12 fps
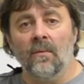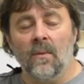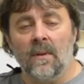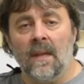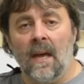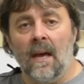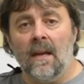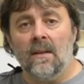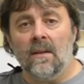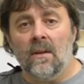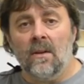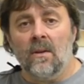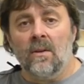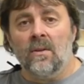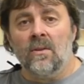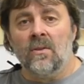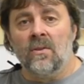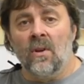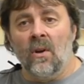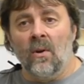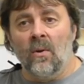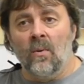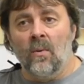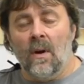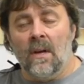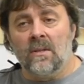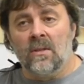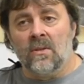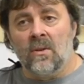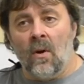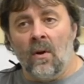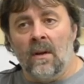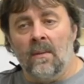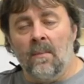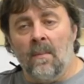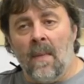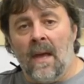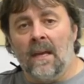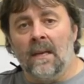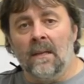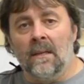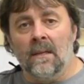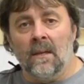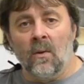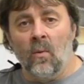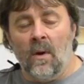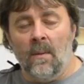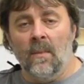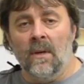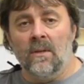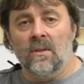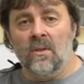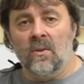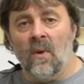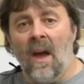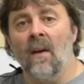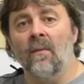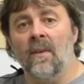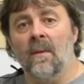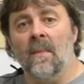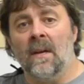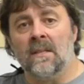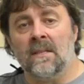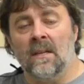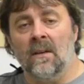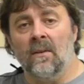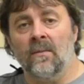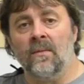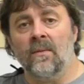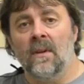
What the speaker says: with that. So I started making equipment to outfit myself